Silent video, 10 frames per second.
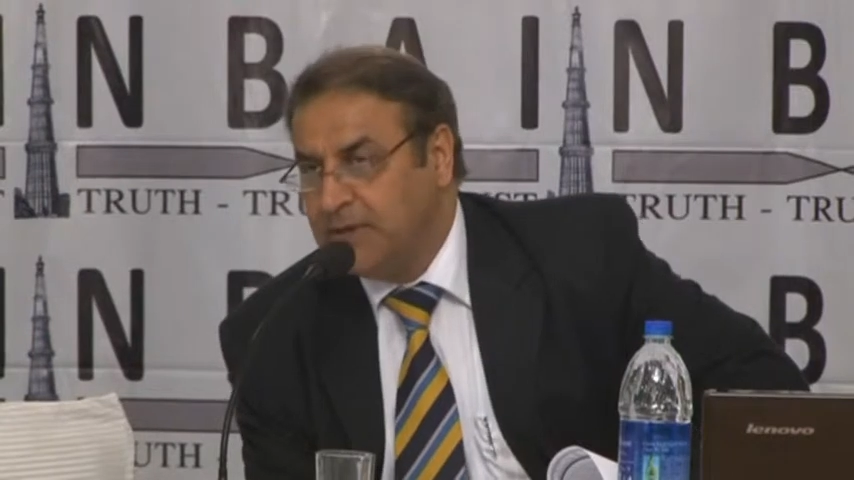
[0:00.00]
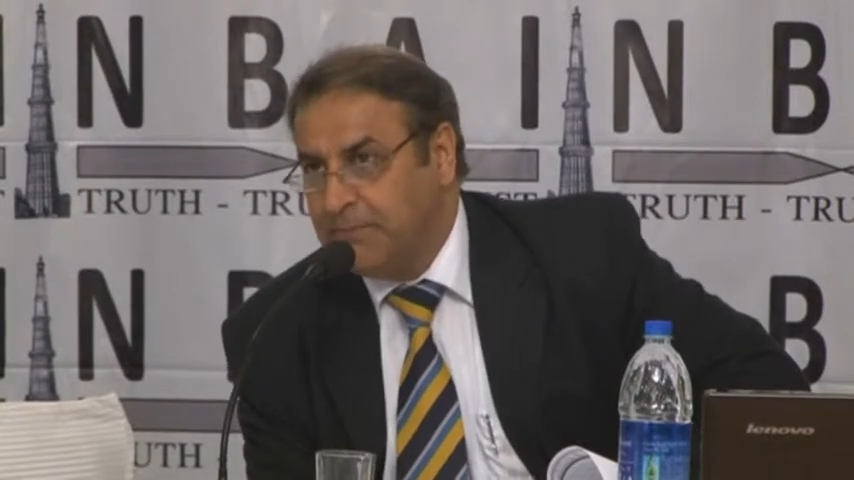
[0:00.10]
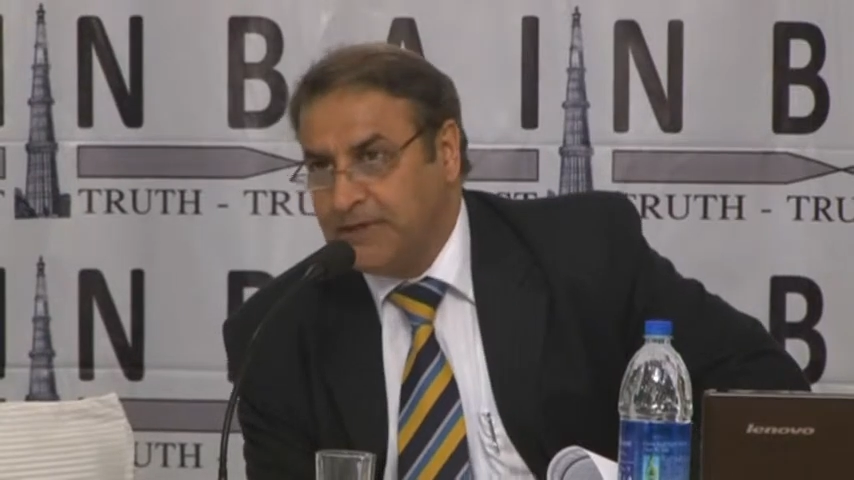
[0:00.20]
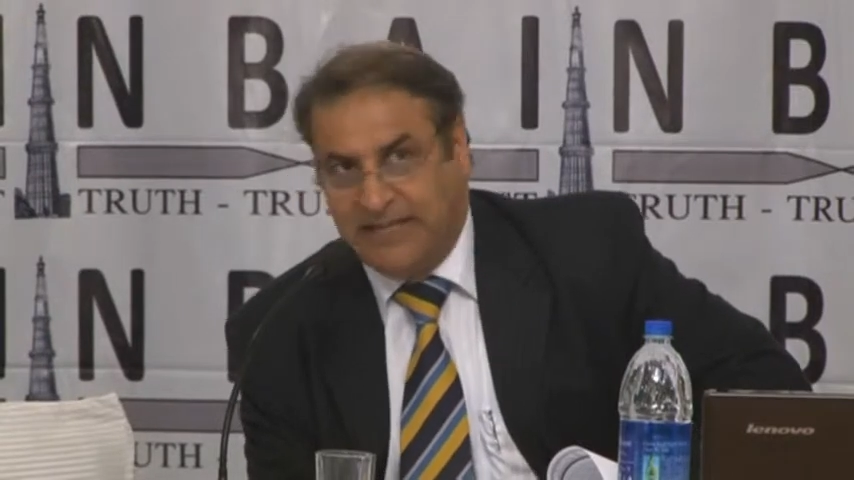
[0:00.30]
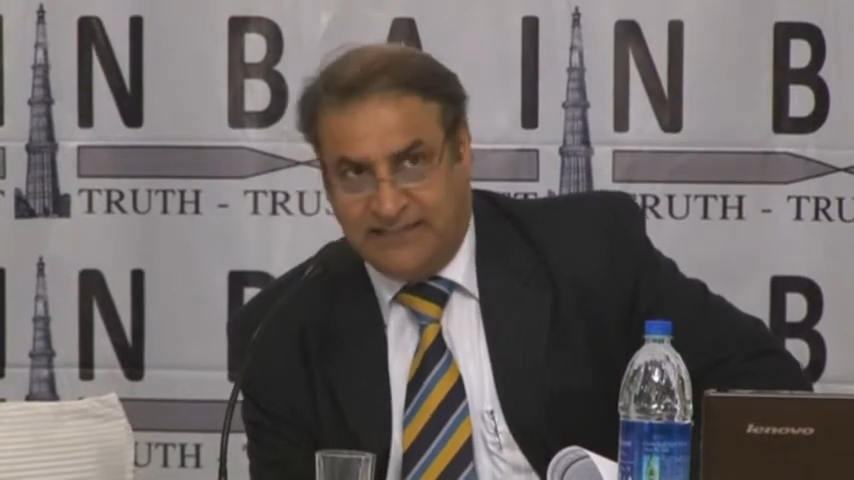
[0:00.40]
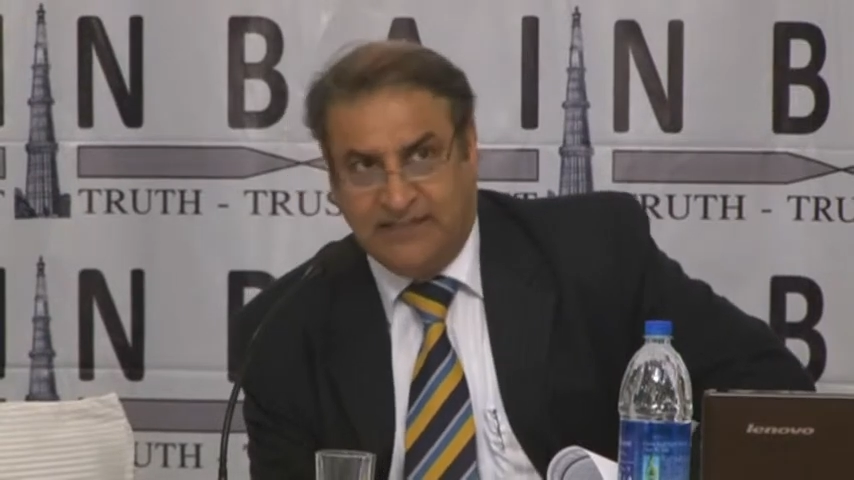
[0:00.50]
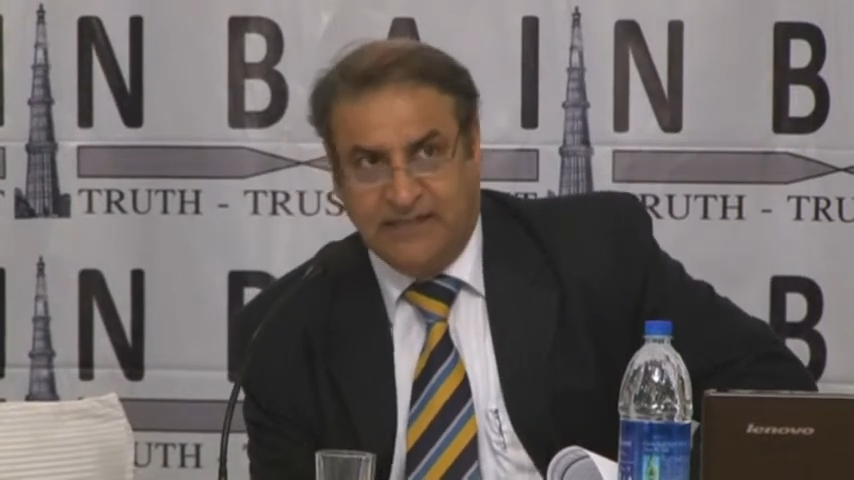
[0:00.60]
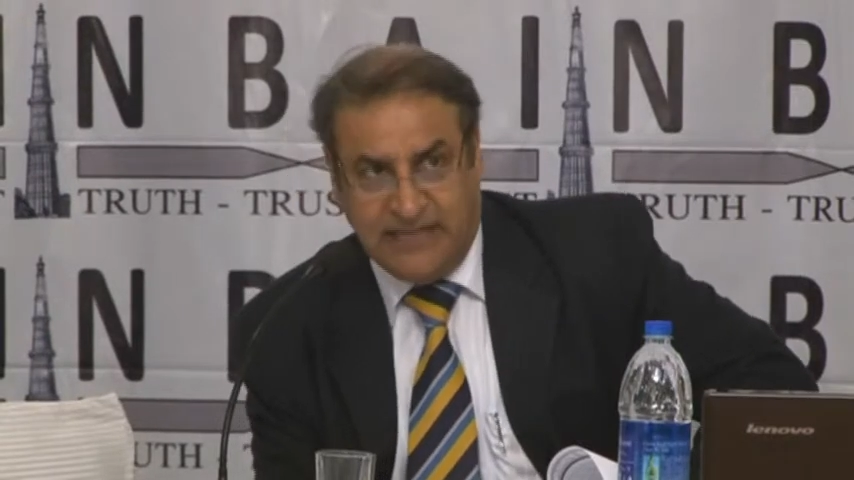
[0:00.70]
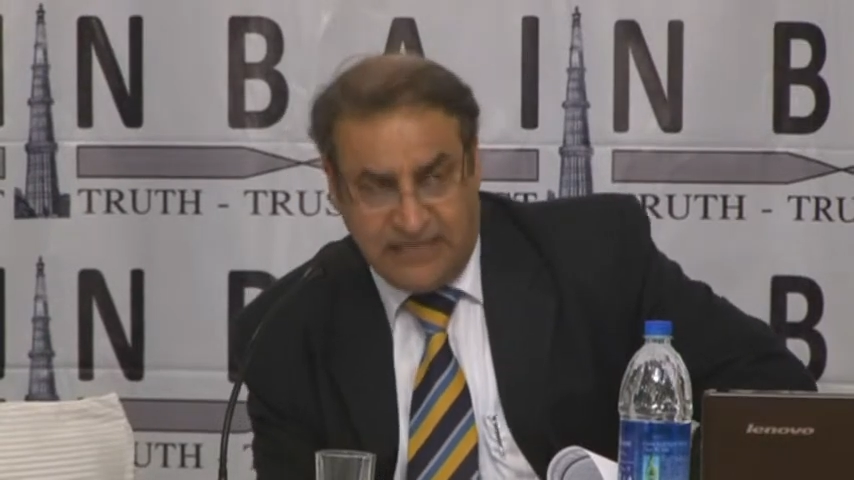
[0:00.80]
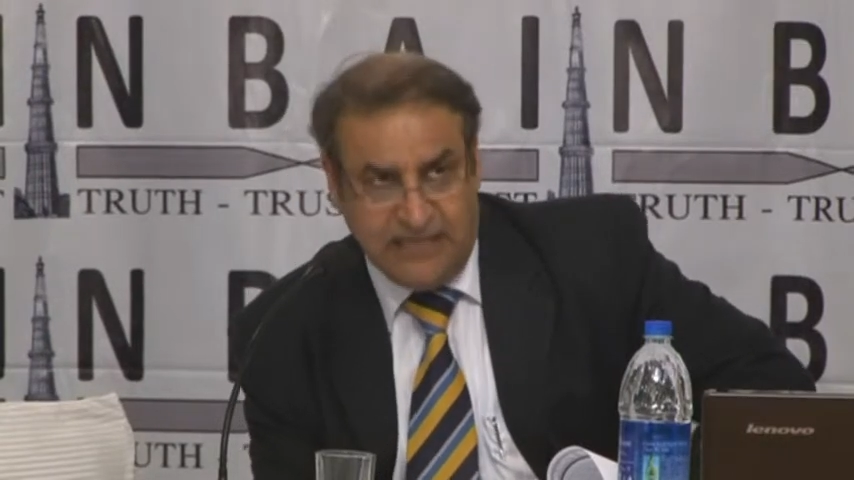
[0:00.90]
But I think
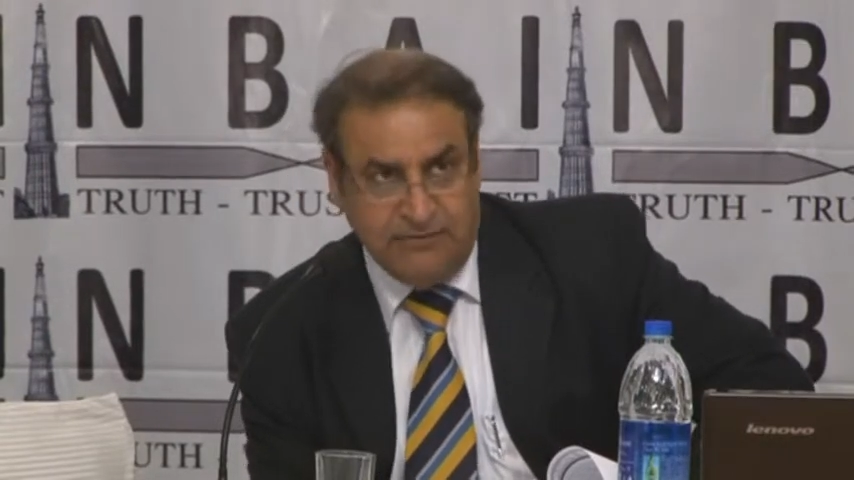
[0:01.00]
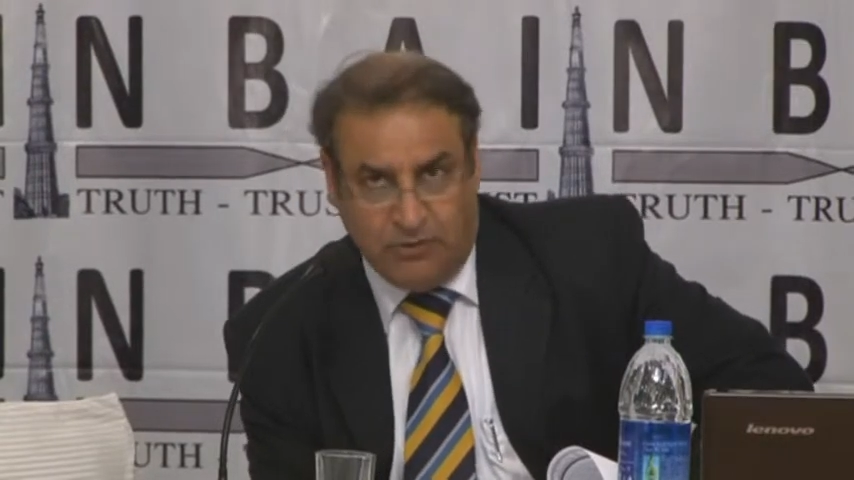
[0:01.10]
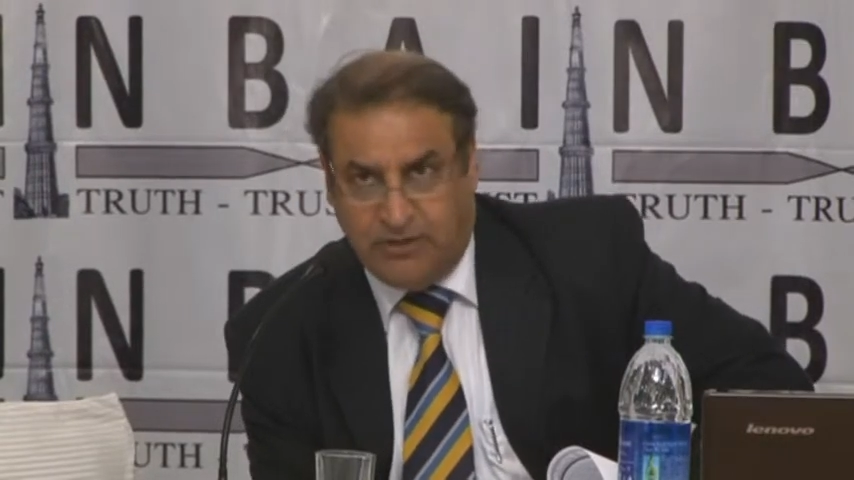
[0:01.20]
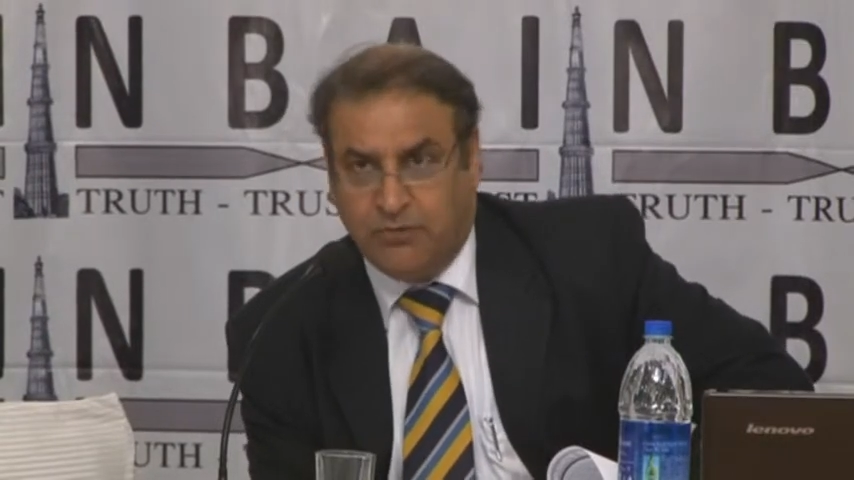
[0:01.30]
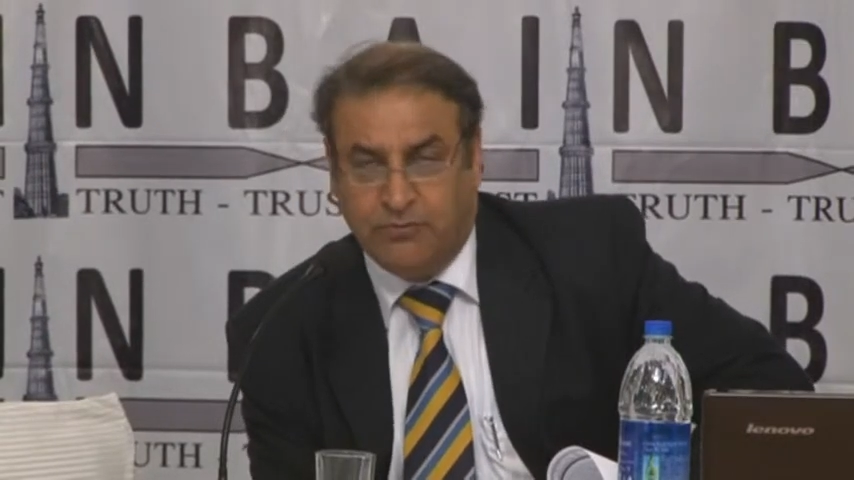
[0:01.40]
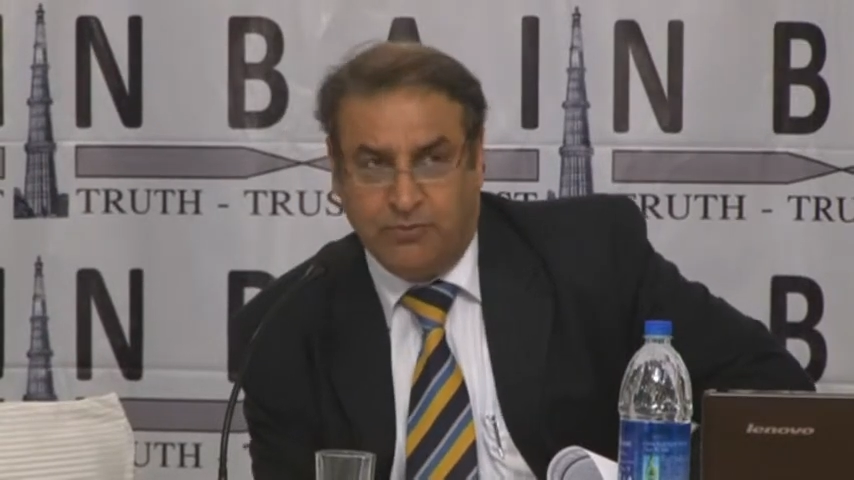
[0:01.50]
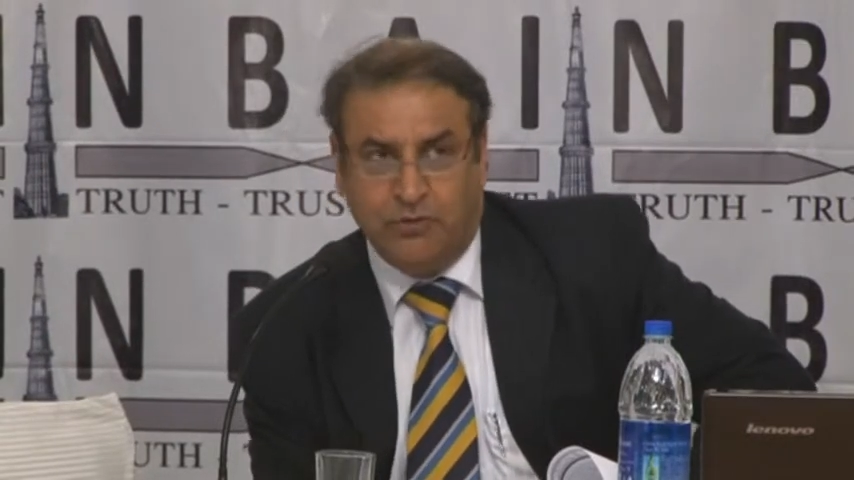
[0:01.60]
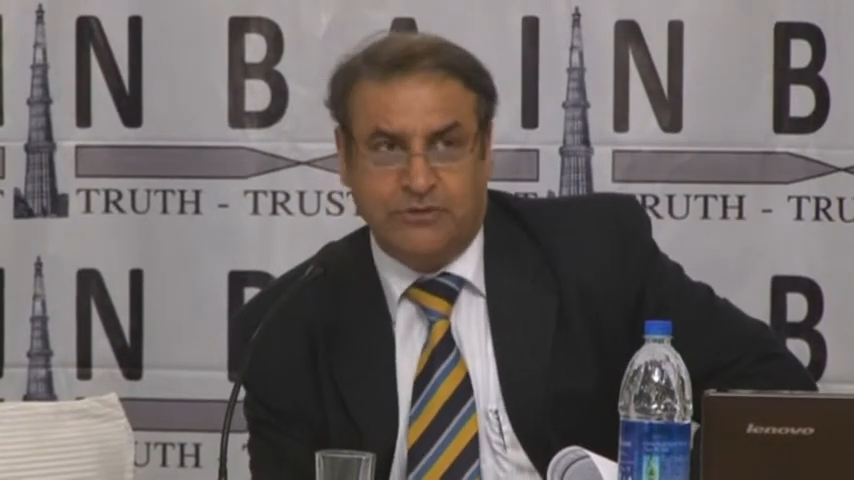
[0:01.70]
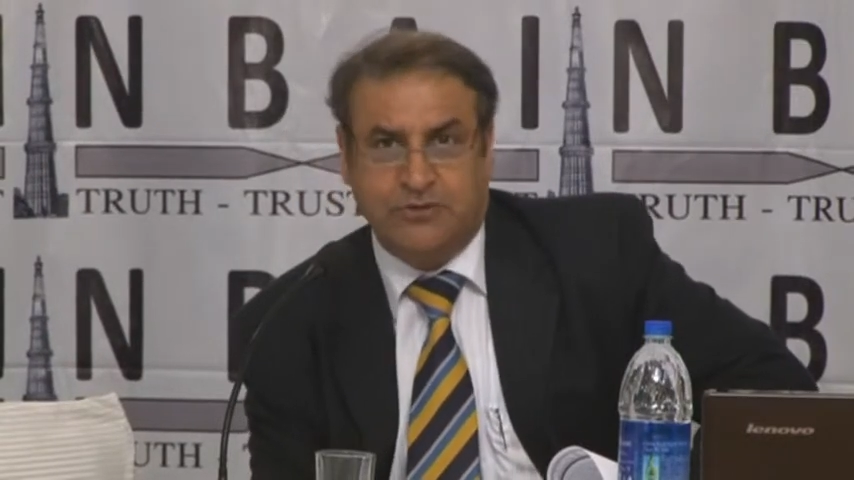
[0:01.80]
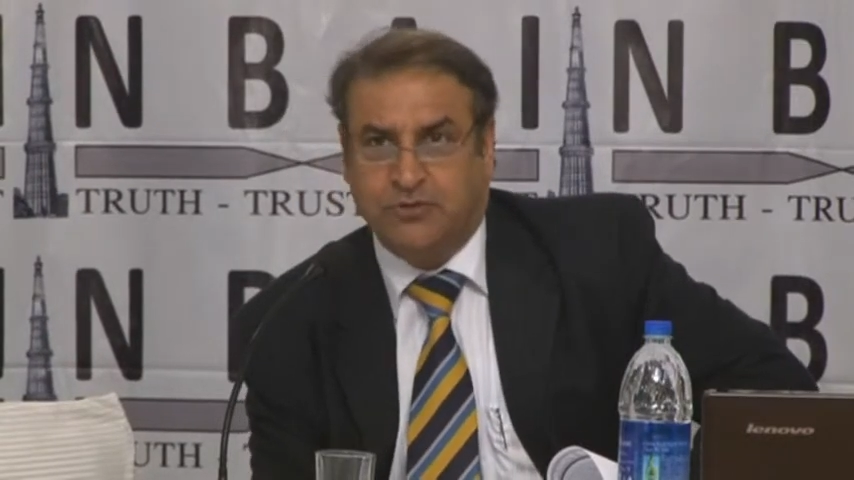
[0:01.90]
again we wanted to
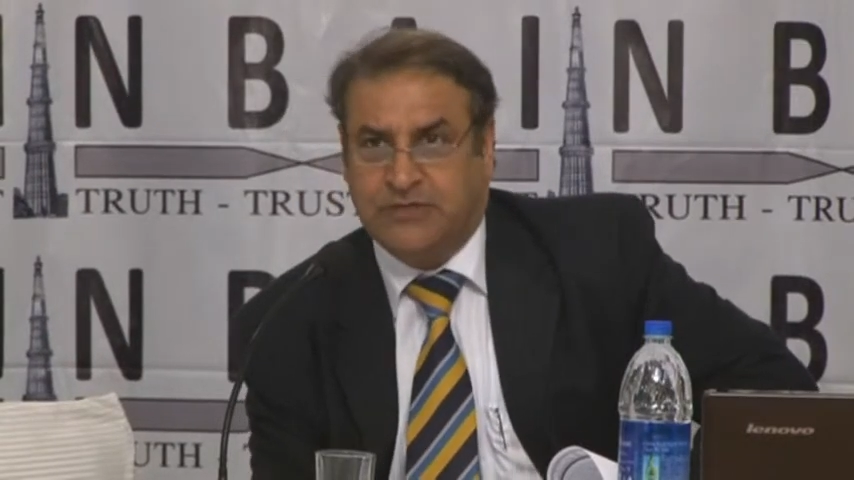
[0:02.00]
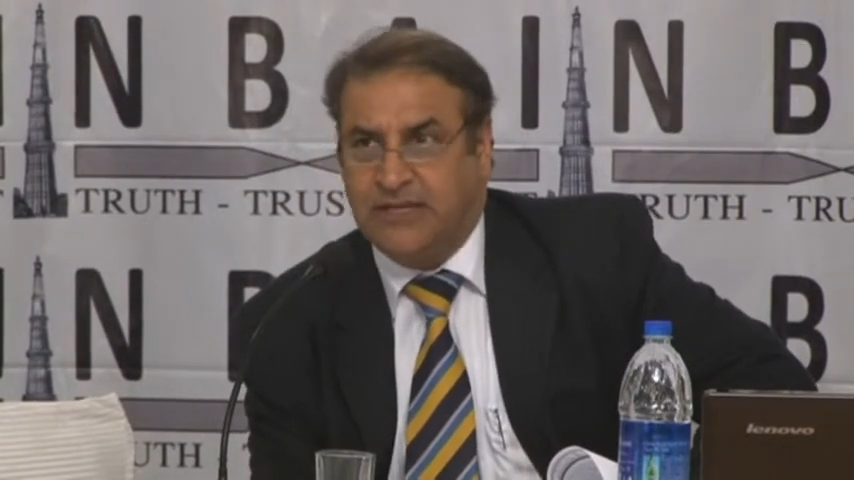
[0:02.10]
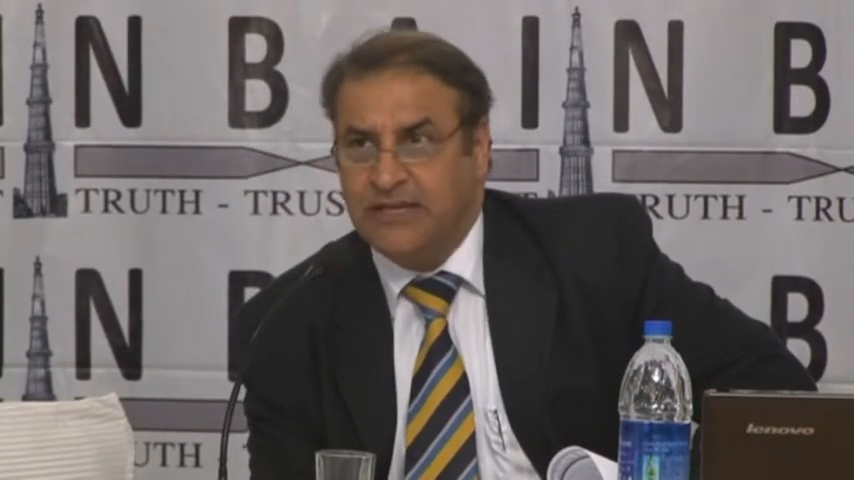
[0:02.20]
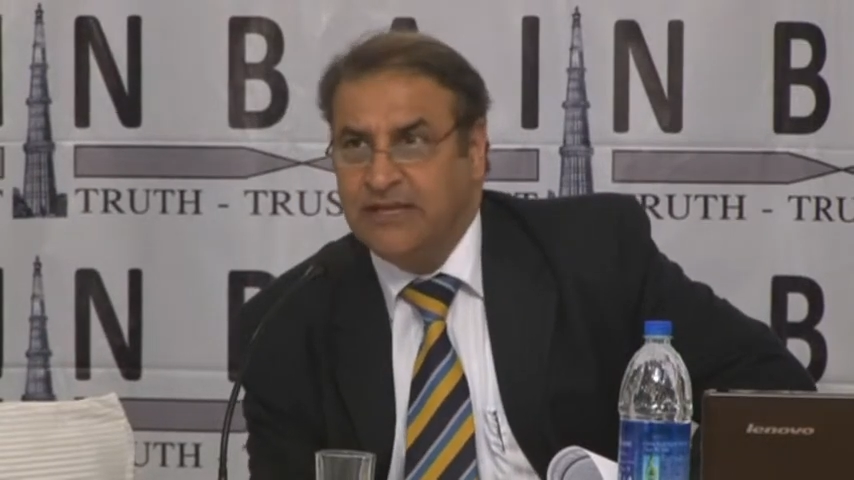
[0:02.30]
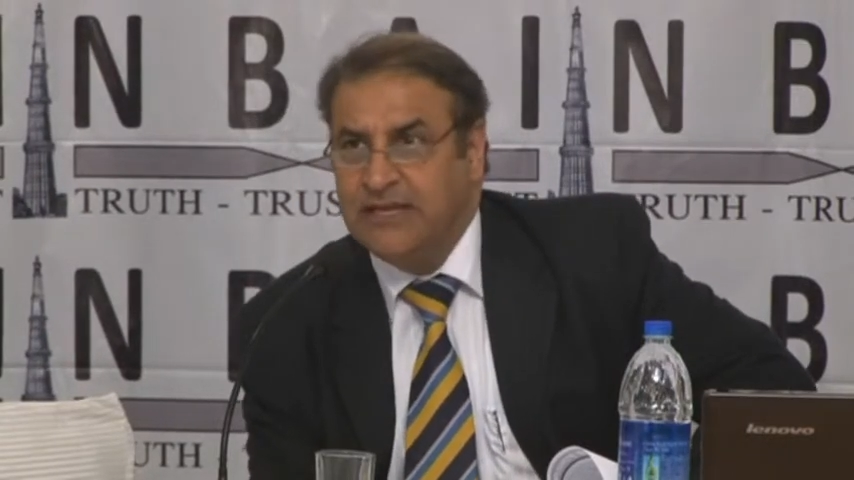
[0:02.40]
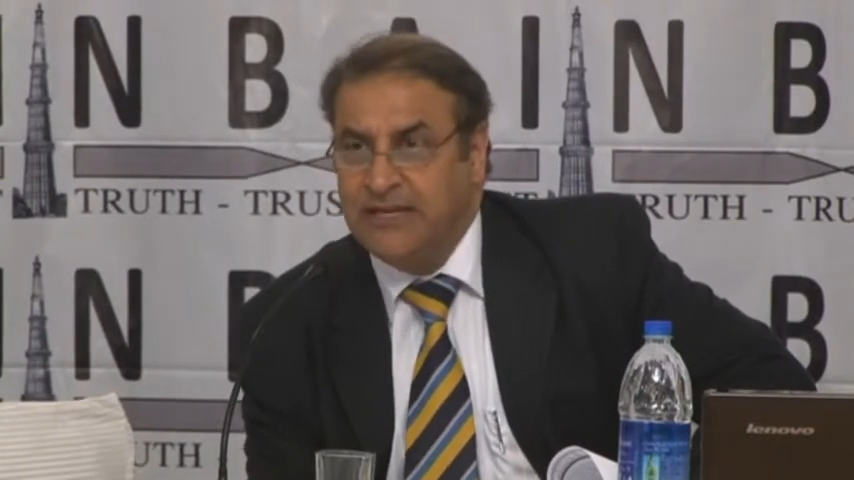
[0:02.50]
focus to say,